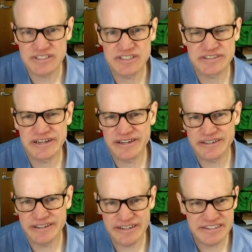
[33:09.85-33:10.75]
It's got
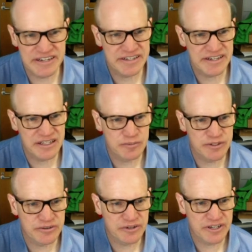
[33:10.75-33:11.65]
an identity
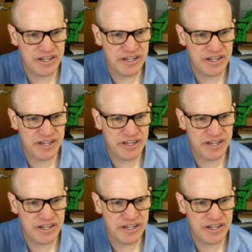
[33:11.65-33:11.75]
element, right?